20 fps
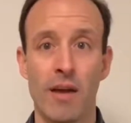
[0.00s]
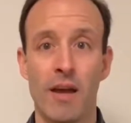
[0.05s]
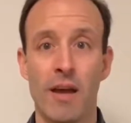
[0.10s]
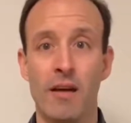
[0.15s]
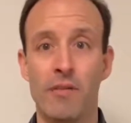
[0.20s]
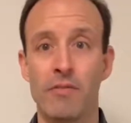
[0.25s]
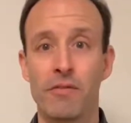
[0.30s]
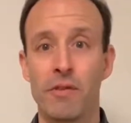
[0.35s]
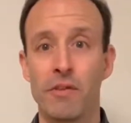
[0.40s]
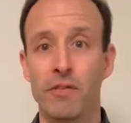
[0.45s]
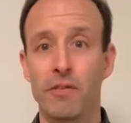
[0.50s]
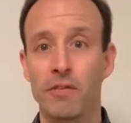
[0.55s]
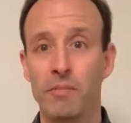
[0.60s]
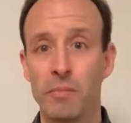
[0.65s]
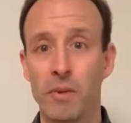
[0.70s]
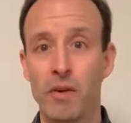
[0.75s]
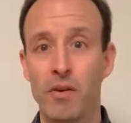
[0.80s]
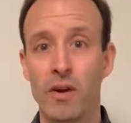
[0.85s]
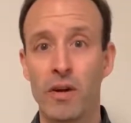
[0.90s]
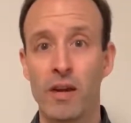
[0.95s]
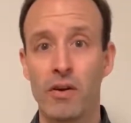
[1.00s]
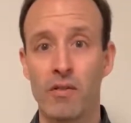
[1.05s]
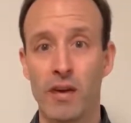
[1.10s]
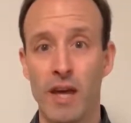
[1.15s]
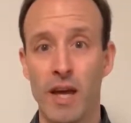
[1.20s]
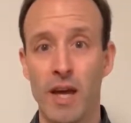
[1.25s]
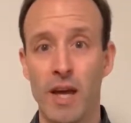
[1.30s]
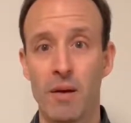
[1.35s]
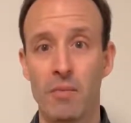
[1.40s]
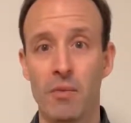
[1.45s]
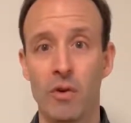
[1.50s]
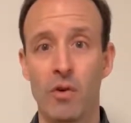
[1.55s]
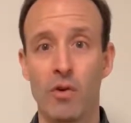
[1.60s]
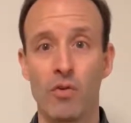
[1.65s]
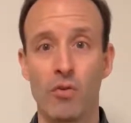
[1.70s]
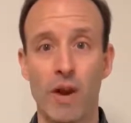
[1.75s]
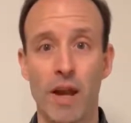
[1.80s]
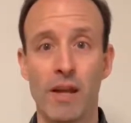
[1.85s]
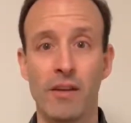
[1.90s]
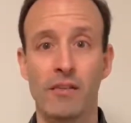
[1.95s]
If the spirit of him who
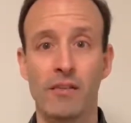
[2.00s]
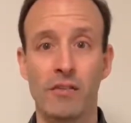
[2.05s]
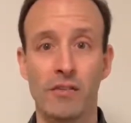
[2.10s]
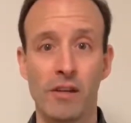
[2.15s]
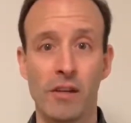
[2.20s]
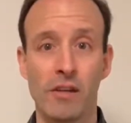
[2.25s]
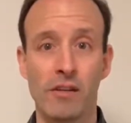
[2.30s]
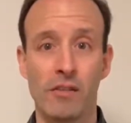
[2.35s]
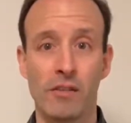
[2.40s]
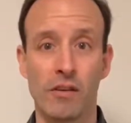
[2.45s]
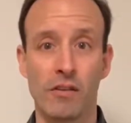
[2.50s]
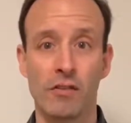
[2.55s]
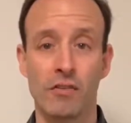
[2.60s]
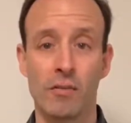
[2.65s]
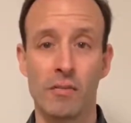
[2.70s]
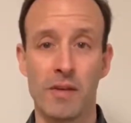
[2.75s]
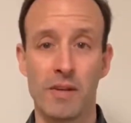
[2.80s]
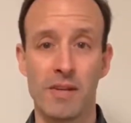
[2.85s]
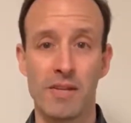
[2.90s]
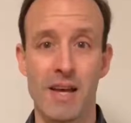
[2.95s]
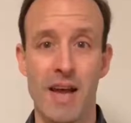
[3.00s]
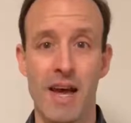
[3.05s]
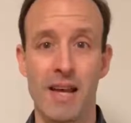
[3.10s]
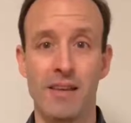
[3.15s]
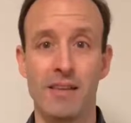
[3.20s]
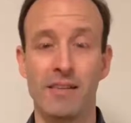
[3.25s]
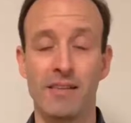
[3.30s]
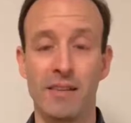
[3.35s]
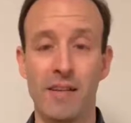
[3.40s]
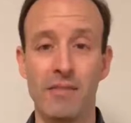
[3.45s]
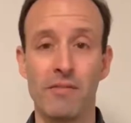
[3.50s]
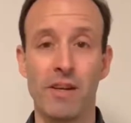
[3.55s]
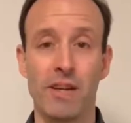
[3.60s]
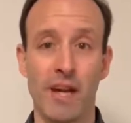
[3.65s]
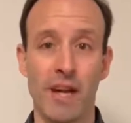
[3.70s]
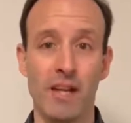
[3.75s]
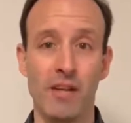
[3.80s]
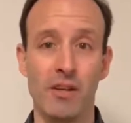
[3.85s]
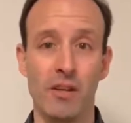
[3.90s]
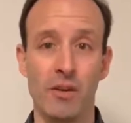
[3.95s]
raised Jesus from the dead is living
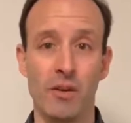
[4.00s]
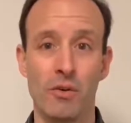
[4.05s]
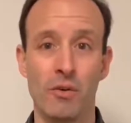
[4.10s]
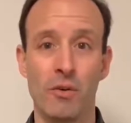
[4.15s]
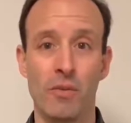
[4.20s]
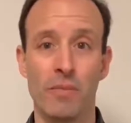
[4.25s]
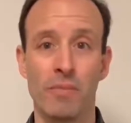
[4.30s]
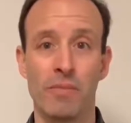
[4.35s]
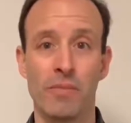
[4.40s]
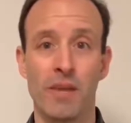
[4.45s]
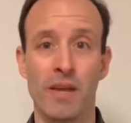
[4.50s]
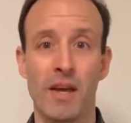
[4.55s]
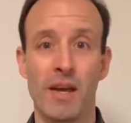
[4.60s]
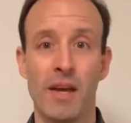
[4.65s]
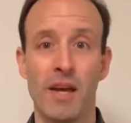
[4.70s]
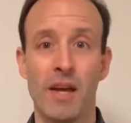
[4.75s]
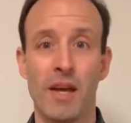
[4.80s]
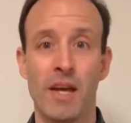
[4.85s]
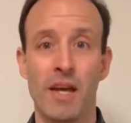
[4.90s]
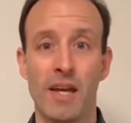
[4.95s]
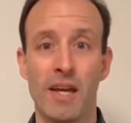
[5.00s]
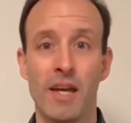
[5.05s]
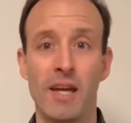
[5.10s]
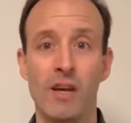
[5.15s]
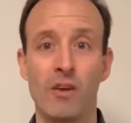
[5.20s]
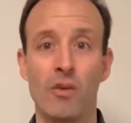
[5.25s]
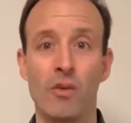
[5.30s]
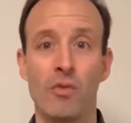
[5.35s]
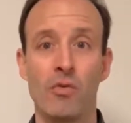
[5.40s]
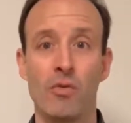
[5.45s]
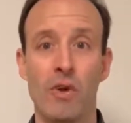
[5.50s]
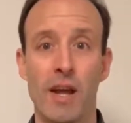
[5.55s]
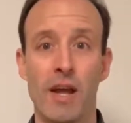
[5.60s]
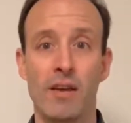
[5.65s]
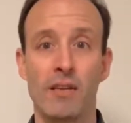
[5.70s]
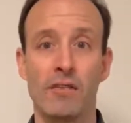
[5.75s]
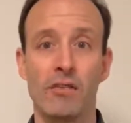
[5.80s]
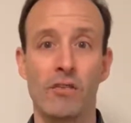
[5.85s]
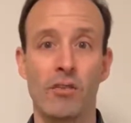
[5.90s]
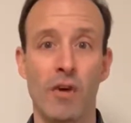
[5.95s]
in you, he who
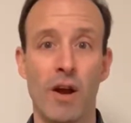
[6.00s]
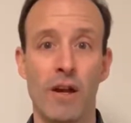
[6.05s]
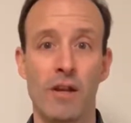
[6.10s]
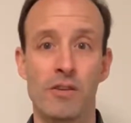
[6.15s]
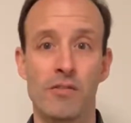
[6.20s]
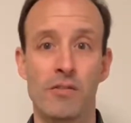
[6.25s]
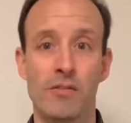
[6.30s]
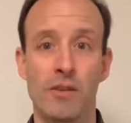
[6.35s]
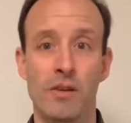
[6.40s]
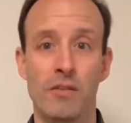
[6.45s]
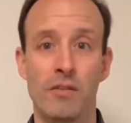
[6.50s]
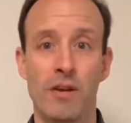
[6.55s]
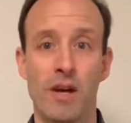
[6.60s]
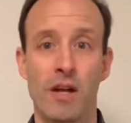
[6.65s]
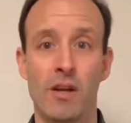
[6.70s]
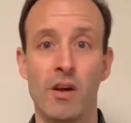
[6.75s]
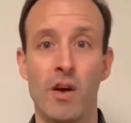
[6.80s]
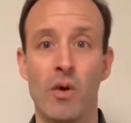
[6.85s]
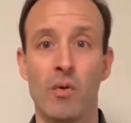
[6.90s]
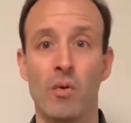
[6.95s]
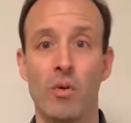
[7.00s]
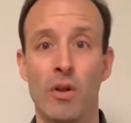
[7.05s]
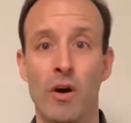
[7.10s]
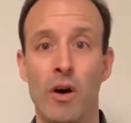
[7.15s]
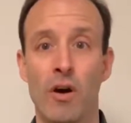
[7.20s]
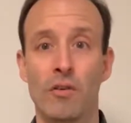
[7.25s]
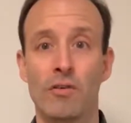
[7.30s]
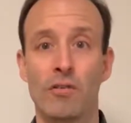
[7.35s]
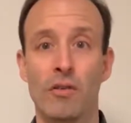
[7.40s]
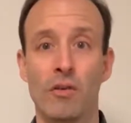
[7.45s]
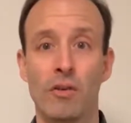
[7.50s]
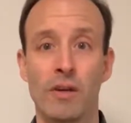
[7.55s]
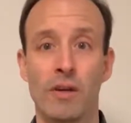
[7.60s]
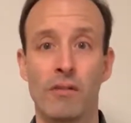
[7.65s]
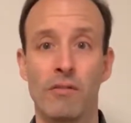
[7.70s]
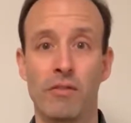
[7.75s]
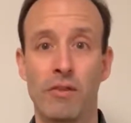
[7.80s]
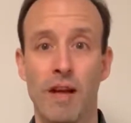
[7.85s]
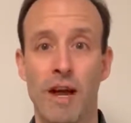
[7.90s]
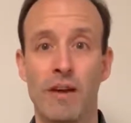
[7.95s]
raised Christ from the dead will also
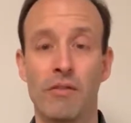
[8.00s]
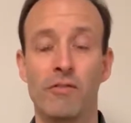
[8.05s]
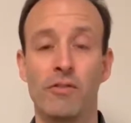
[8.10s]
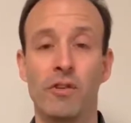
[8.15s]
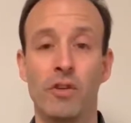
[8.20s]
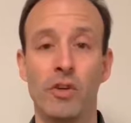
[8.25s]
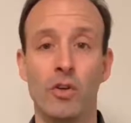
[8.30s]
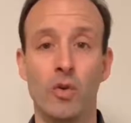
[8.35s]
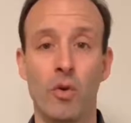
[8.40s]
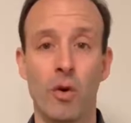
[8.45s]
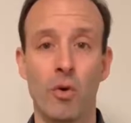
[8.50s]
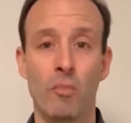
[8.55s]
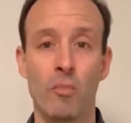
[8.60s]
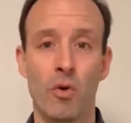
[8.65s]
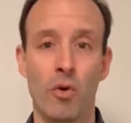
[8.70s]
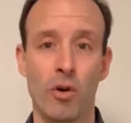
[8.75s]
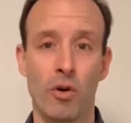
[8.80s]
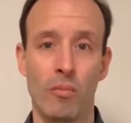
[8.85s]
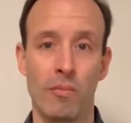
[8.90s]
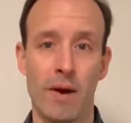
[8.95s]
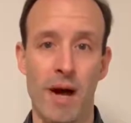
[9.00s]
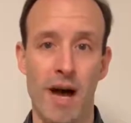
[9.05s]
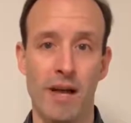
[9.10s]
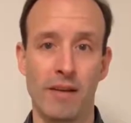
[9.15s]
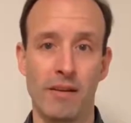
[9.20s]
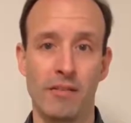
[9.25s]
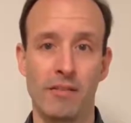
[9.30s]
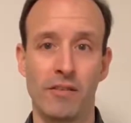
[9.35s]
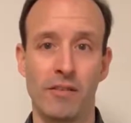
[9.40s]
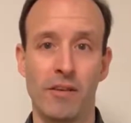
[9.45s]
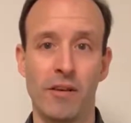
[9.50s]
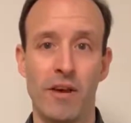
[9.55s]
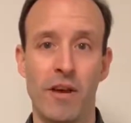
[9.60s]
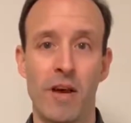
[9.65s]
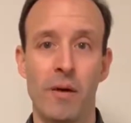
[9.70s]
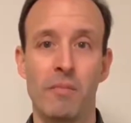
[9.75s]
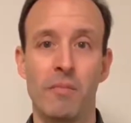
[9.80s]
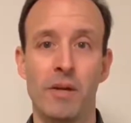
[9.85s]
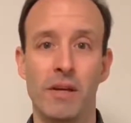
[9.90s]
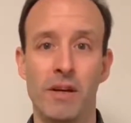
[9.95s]
give life to your mortal bodies
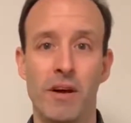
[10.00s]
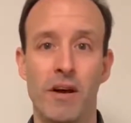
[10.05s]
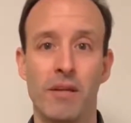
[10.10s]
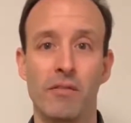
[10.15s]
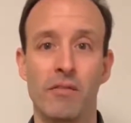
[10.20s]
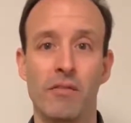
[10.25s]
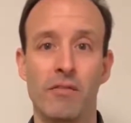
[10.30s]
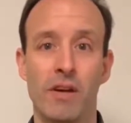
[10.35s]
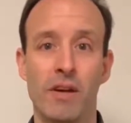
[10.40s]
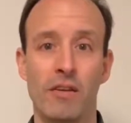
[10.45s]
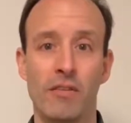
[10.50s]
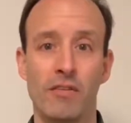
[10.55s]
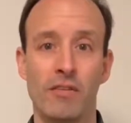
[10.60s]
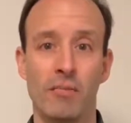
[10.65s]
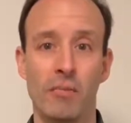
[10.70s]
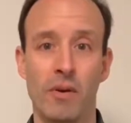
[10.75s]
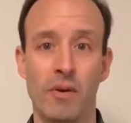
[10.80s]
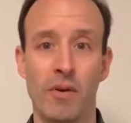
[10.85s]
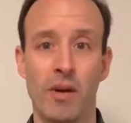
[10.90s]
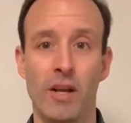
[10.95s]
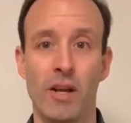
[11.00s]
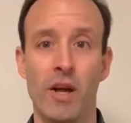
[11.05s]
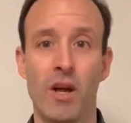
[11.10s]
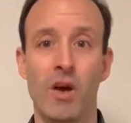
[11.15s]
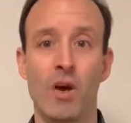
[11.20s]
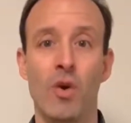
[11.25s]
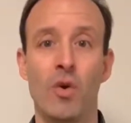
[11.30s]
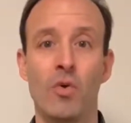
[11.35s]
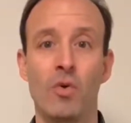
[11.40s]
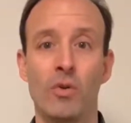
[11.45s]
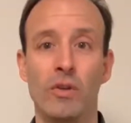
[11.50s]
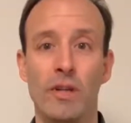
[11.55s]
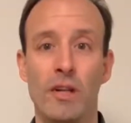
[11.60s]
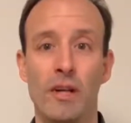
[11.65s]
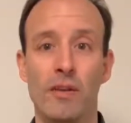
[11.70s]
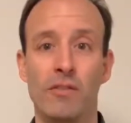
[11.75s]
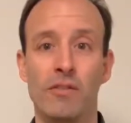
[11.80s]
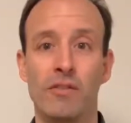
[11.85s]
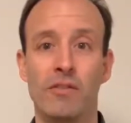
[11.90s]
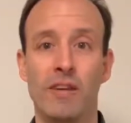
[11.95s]
because of his spirit who
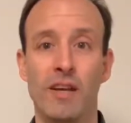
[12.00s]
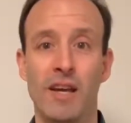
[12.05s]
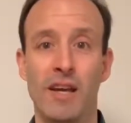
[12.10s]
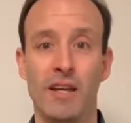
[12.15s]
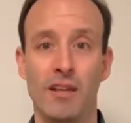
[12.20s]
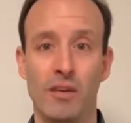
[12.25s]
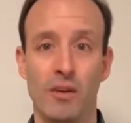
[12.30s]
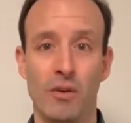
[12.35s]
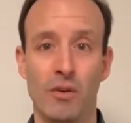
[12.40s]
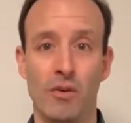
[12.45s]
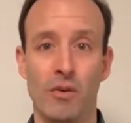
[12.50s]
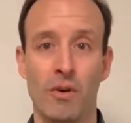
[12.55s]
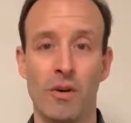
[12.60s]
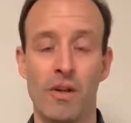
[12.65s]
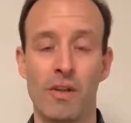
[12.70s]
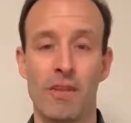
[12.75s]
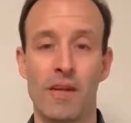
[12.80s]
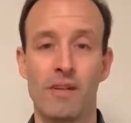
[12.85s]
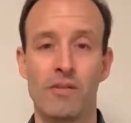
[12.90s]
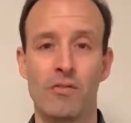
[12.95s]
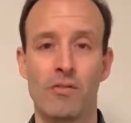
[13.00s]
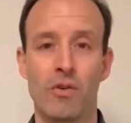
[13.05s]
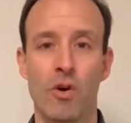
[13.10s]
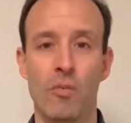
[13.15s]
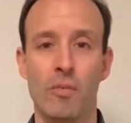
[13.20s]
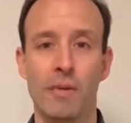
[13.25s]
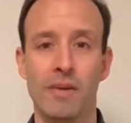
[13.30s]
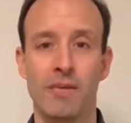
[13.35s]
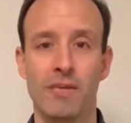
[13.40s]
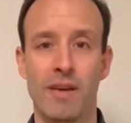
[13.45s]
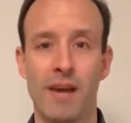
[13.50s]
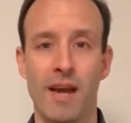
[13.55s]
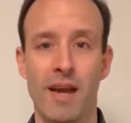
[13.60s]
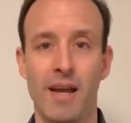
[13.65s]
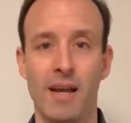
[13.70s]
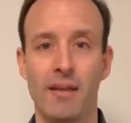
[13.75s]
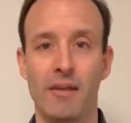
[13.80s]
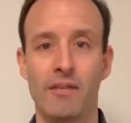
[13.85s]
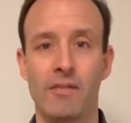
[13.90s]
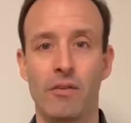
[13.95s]
lives in you. That's Romans
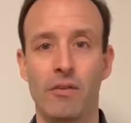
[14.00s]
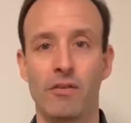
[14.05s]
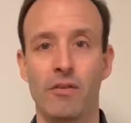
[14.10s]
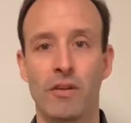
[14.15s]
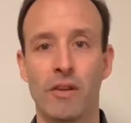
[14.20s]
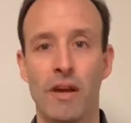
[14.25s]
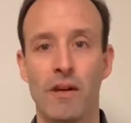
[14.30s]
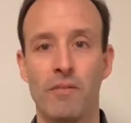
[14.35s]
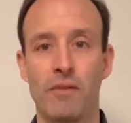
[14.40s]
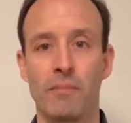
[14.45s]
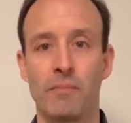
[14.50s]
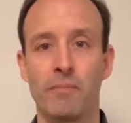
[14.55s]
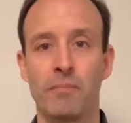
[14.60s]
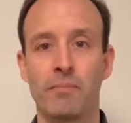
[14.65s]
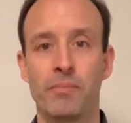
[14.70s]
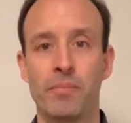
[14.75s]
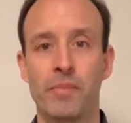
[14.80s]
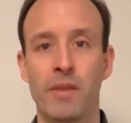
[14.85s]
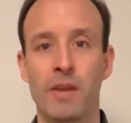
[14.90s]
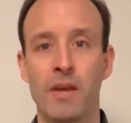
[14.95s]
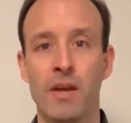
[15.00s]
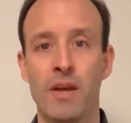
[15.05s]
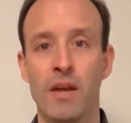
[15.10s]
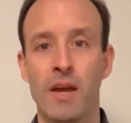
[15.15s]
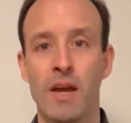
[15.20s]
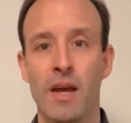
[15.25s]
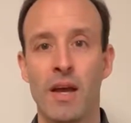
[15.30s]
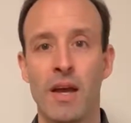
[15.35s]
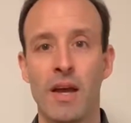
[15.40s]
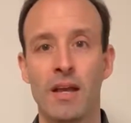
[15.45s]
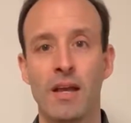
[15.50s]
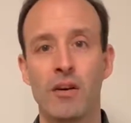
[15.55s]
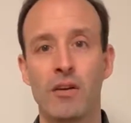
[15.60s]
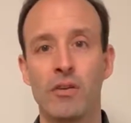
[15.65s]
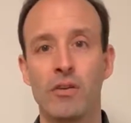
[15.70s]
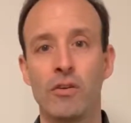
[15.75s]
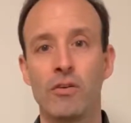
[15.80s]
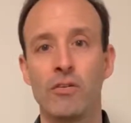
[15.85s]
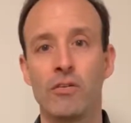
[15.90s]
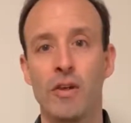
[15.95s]
8 and verse 11. It
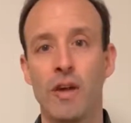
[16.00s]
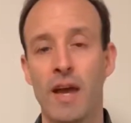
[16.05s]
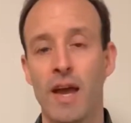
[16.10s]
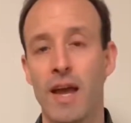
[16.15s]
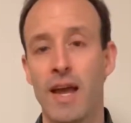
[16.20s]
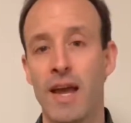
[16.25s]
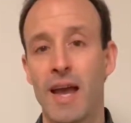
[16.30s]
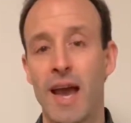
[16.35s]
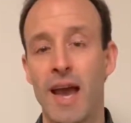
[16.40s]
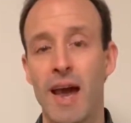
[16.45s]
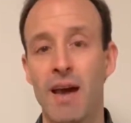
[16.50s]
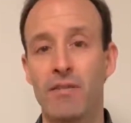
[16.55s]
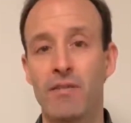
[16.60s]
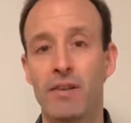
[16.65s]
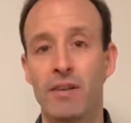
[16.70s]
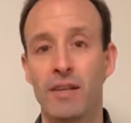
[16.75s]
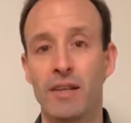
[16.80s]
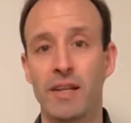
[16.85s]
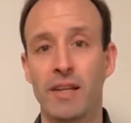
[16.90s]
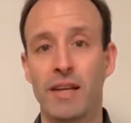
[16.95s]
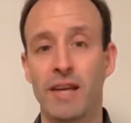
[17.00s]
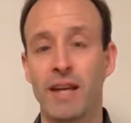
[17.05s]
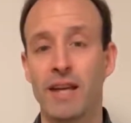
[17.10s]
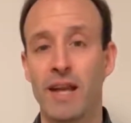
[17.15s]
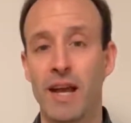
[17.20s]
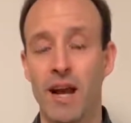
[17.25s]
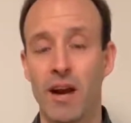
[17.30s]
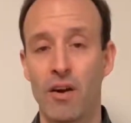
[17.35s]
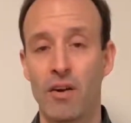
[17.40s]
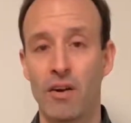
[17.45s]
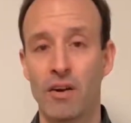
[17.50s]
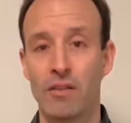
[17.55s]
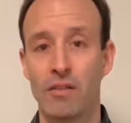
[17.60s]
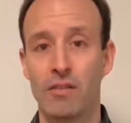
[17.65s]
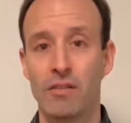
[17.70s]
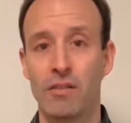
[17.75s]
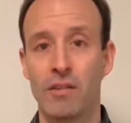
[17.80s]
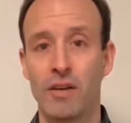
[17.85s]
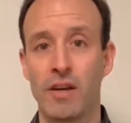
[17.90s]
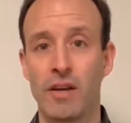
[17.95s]
includes a heavenly
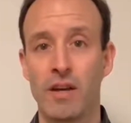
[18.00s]
inheritance.